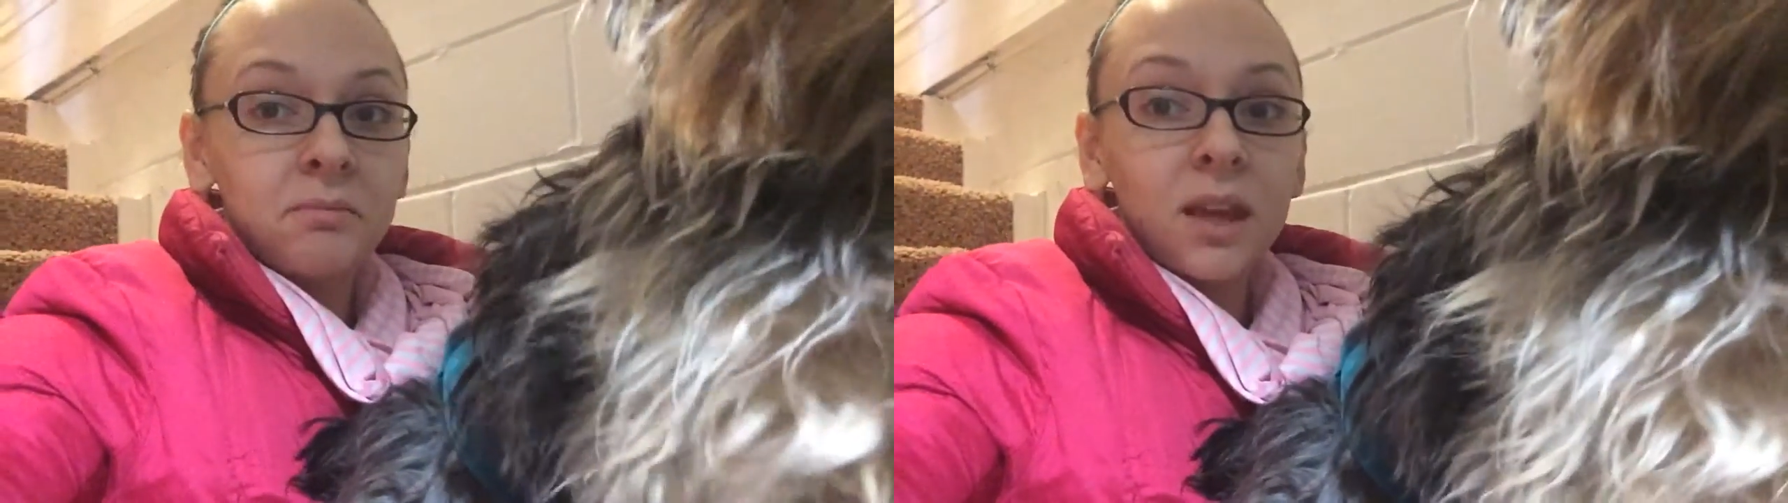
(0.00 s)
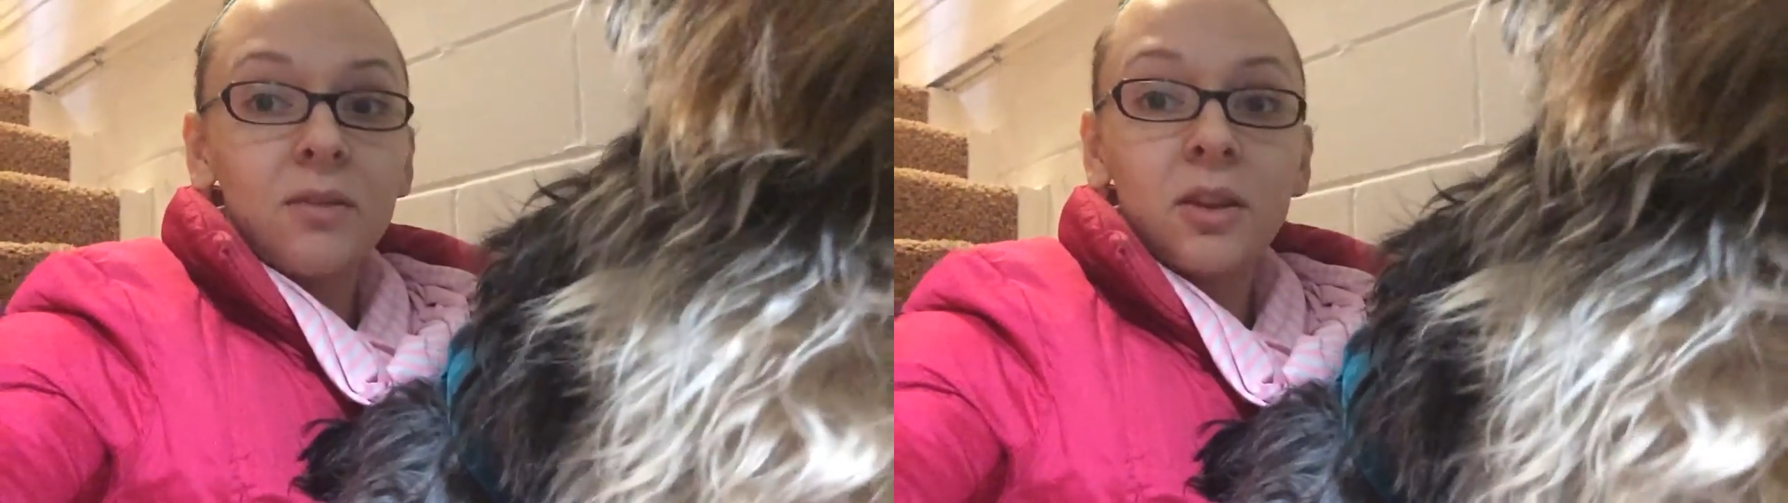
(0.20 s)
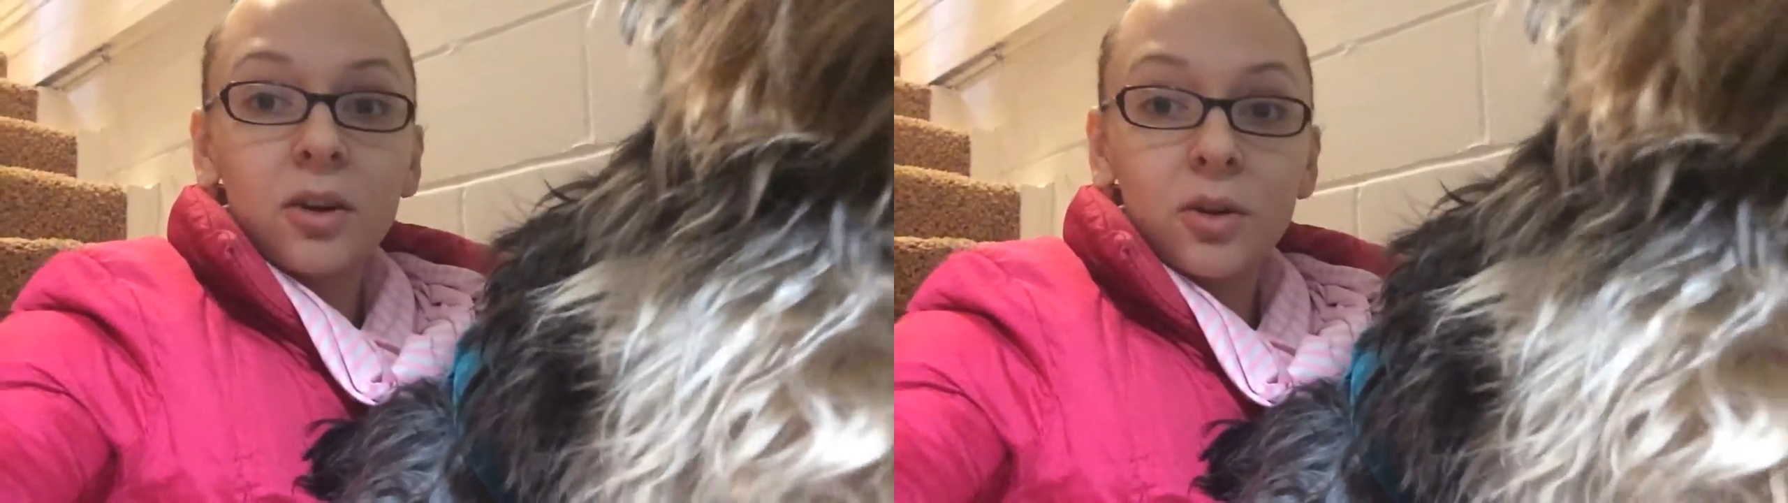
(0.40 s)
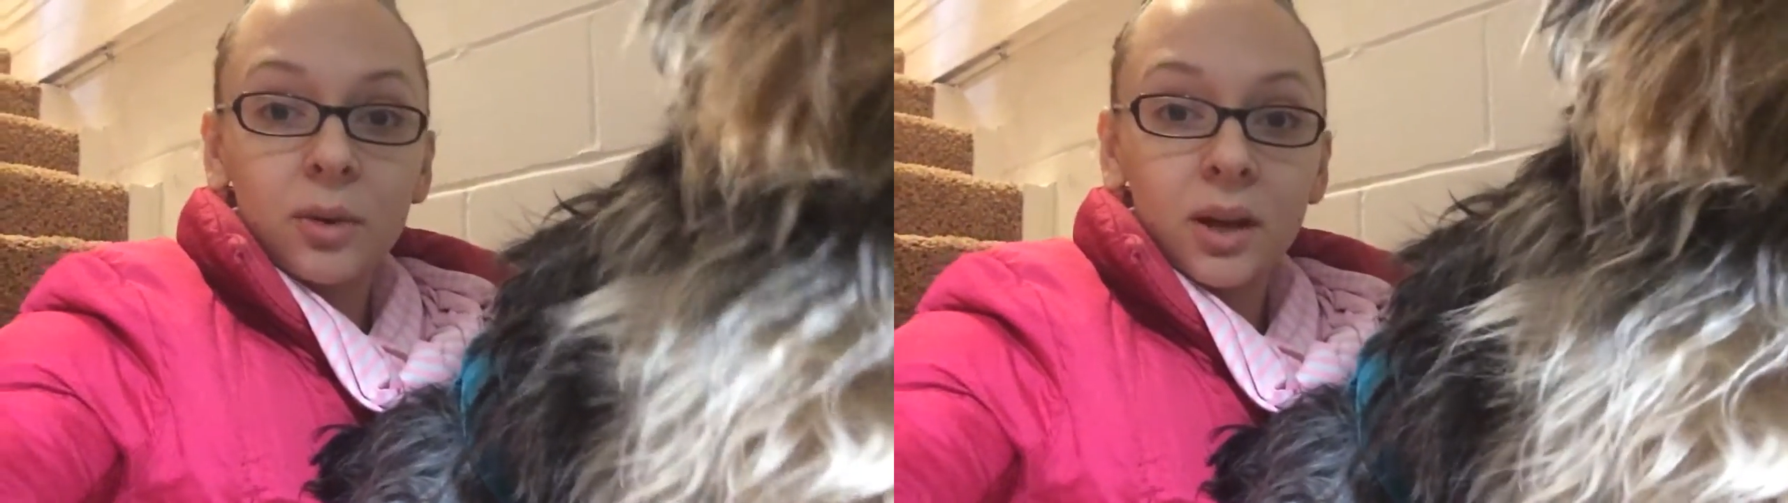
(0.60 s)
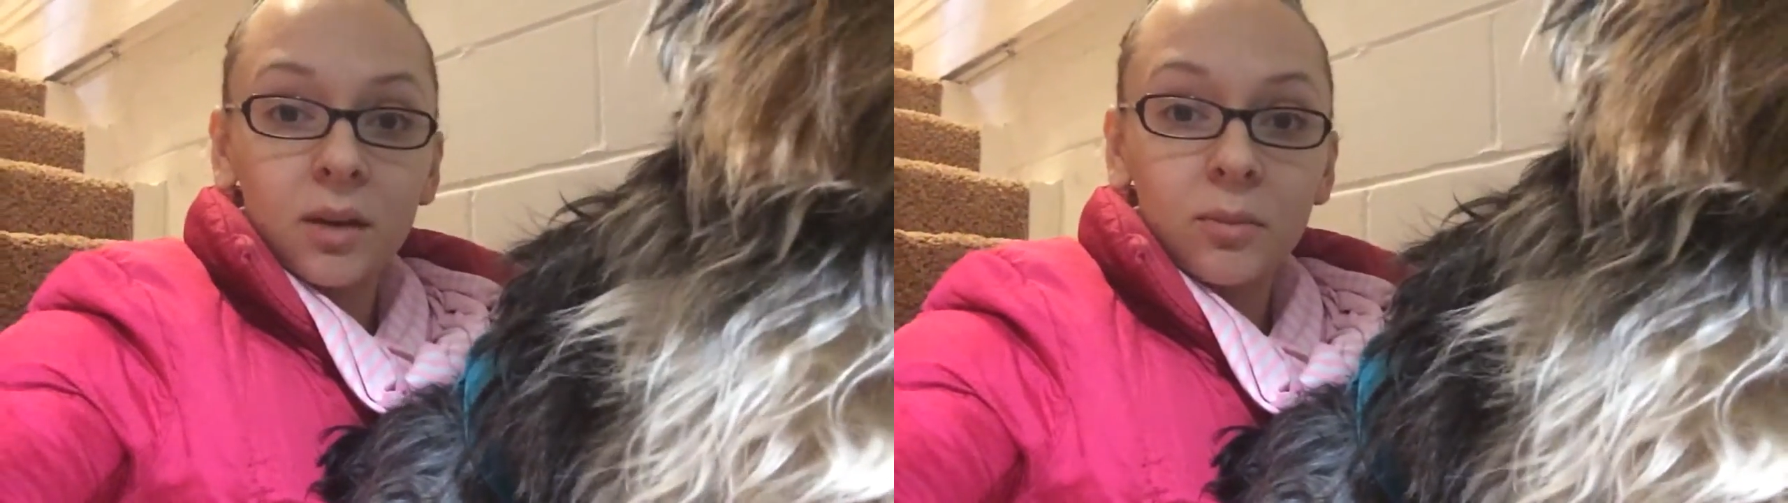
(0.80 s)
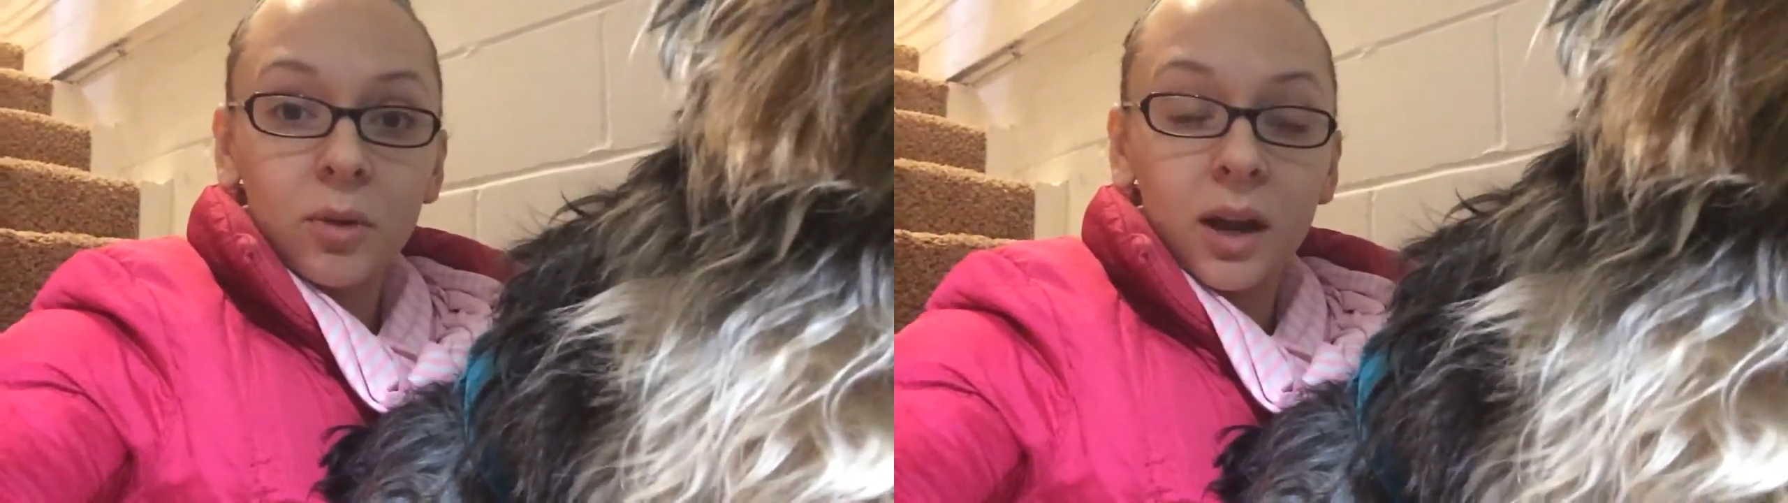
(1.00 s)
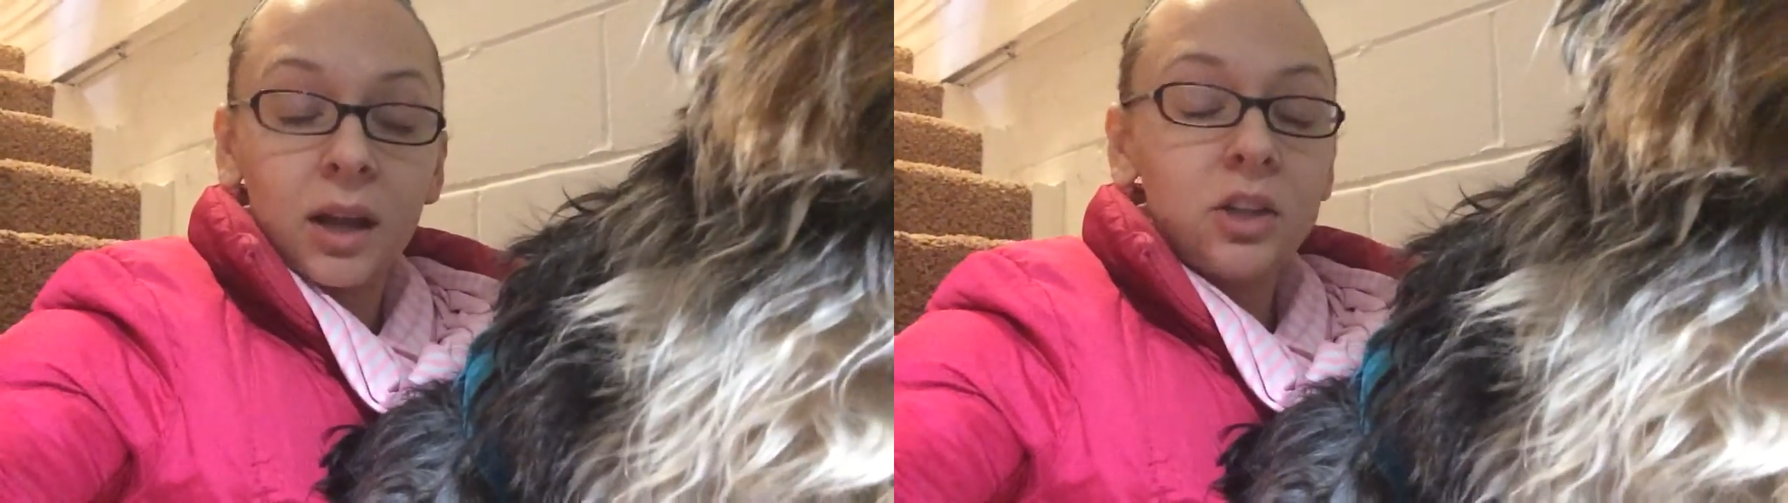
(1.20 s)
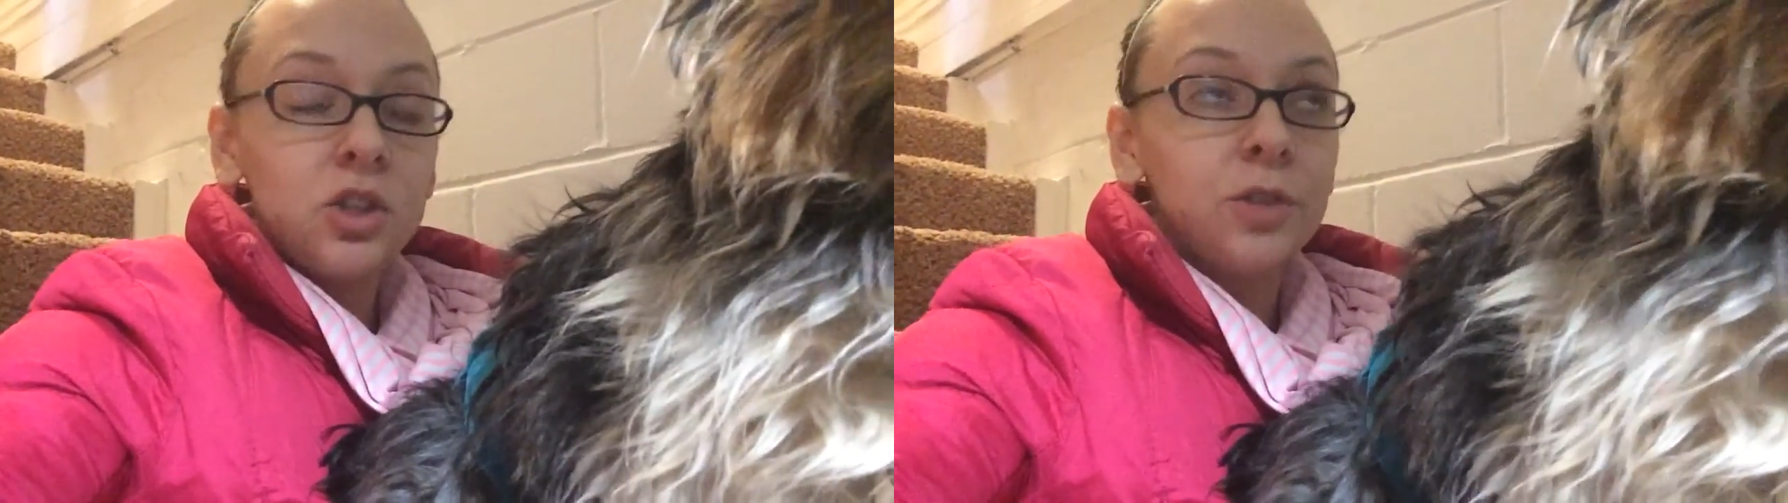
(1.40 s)
even the Korean
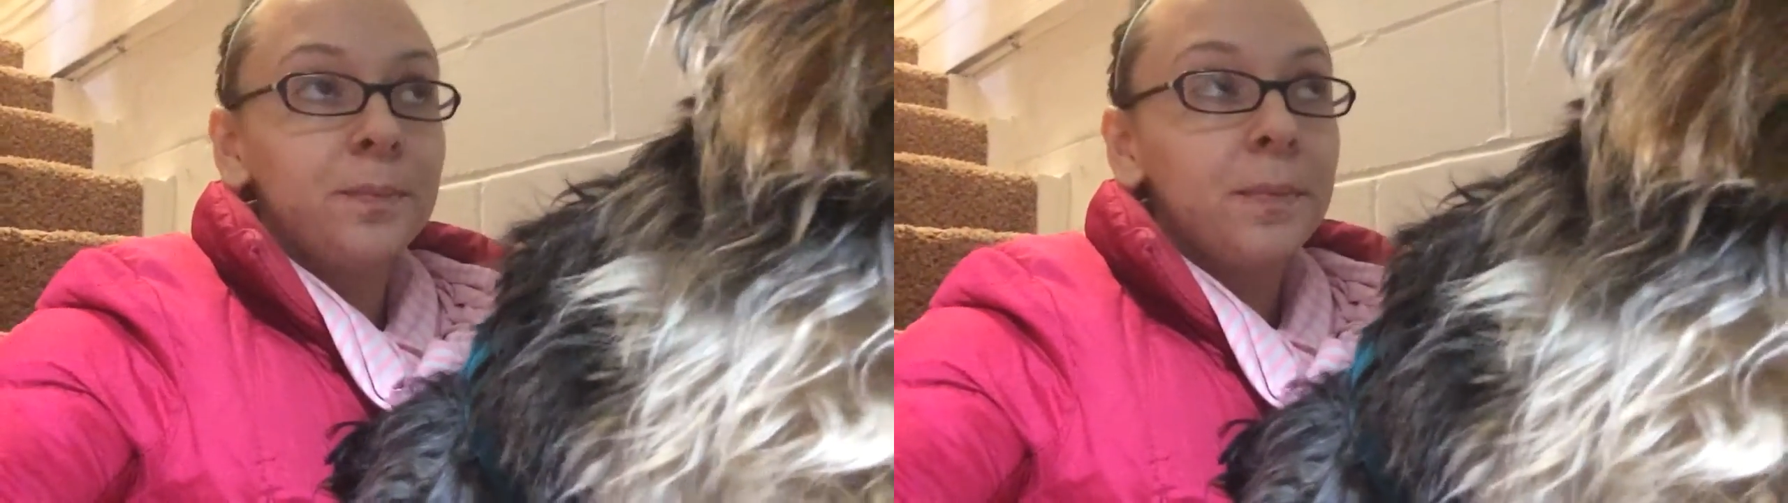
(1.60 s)
branch.